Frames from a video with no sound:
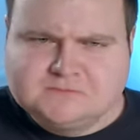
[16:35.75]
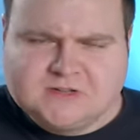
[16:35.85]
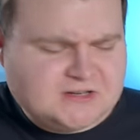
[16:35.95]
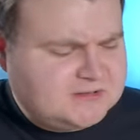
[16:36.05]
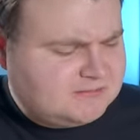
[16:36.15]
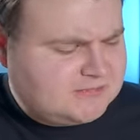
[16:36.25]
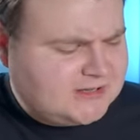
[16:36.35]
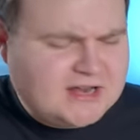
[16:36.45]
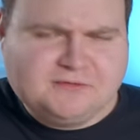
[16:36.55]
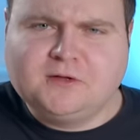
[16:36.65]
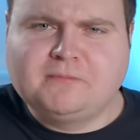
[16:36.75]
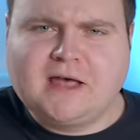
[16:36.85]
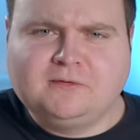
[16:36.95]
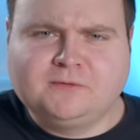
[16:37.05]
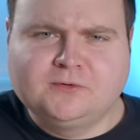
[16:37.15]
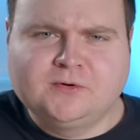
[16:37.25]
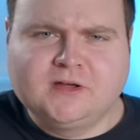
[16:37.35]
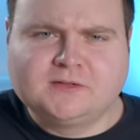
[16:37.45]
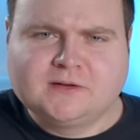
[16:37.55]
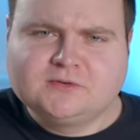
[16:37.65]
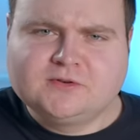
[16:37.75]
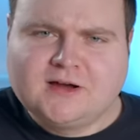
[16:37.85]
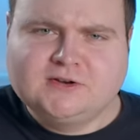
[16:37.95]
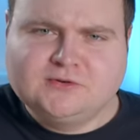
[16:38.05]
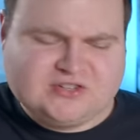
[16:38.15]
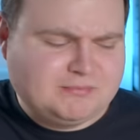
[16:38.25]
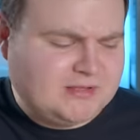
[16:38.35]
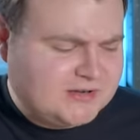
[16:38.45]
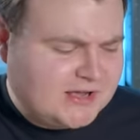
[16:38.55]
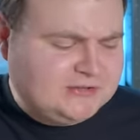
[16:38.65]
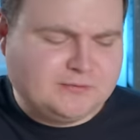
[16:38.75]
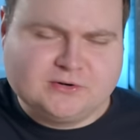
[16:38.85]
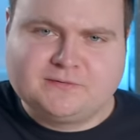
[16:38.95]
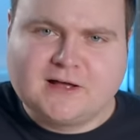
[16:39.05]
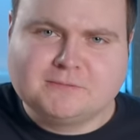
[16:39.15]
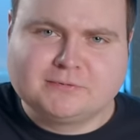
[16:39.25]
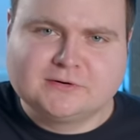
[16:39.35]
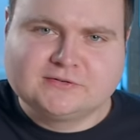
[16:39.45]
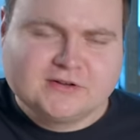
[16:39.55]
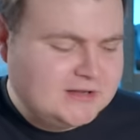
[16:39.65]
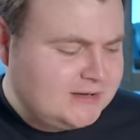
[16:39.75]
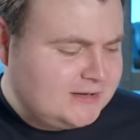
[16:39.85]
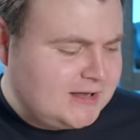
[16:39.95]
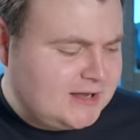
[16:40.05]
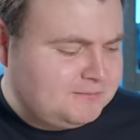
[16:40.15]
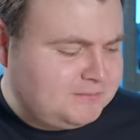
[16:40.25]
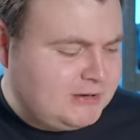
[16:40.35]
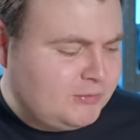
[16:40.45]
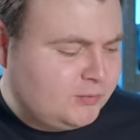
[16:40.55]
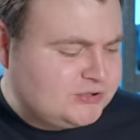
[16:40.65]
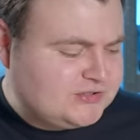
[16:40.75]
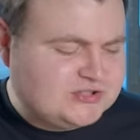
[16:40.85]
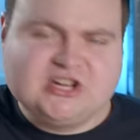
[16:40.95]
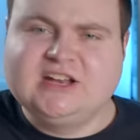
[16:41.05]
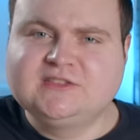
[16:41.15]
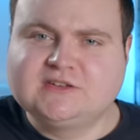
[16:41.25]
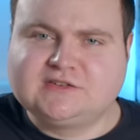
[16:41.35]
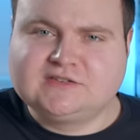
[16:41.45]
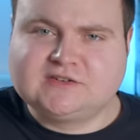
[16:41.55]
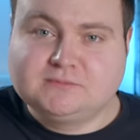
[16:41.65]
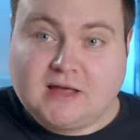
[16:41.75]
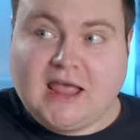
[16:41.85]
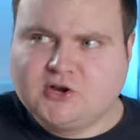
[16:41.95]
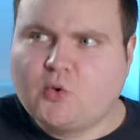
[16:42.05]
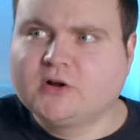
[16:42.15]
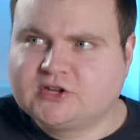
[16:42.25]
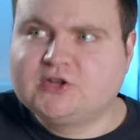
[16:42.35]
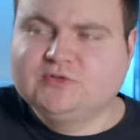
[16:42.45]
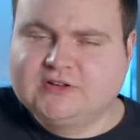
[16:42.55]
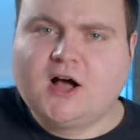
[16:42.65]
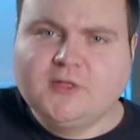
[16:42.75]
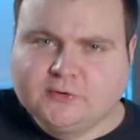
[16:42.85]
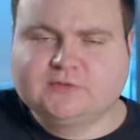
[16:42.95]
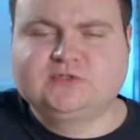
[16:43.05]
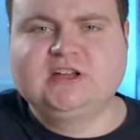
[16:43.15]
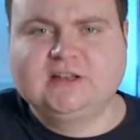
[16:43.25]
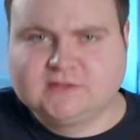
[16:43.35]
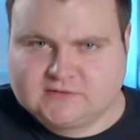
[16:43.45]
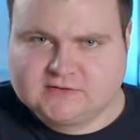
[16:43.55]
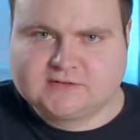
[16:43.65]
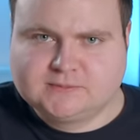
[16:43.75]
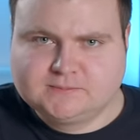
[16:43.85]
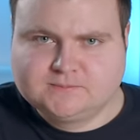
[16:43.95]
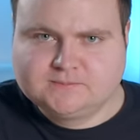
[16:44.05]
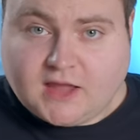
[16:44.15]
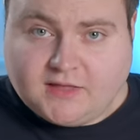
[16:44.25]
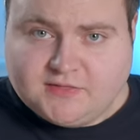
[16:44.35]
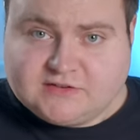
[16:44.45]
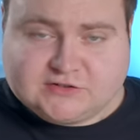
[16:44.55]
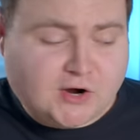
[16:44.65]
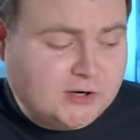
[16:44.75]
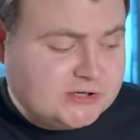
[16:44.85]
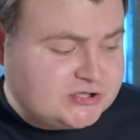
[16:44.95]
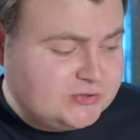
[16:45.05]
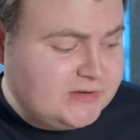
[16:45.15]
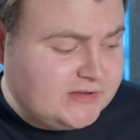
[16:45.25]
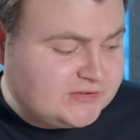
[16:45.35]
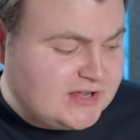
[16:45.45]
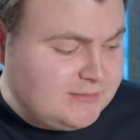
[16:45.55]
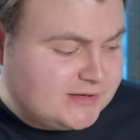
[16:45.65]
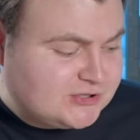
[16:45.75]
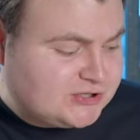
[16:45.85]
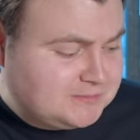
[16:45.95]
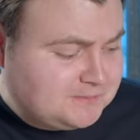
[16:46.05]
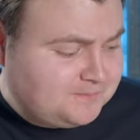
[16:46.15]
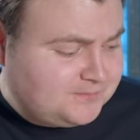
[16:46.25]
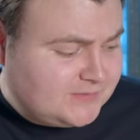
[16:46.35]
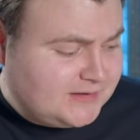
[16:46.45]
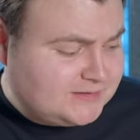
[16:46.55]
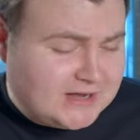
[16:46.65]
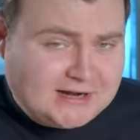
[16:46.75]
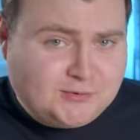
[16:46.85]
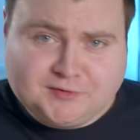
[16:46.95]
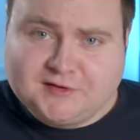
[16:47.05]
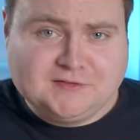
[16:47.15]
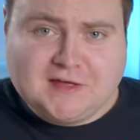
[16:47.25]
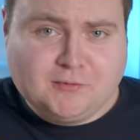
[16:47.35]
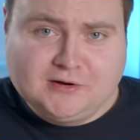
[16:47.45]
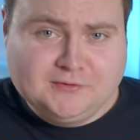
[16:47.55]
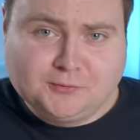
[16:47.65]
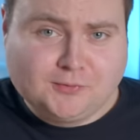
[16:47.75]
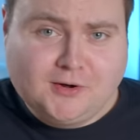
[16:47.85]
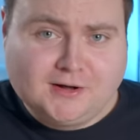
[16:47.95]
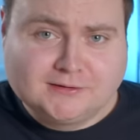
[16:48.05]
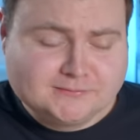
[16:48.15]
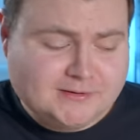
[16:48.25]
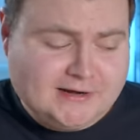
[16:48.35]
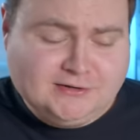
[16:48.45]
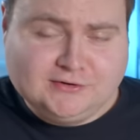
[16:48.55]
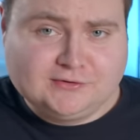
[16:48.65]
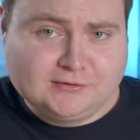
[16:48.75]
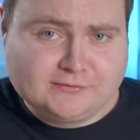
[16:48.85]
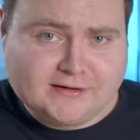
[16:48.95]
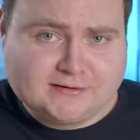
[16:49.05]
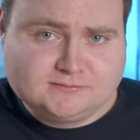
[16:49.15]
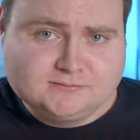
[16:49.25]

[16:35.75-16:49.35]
You know, I kind of feel bad for Ouya. They were trying to do something nice for developers, and people were just cheating the system and or accusing others of cheating the system. And this tarnished Ouya's image, and I don't think they were in the wrong. They didn't deserve that.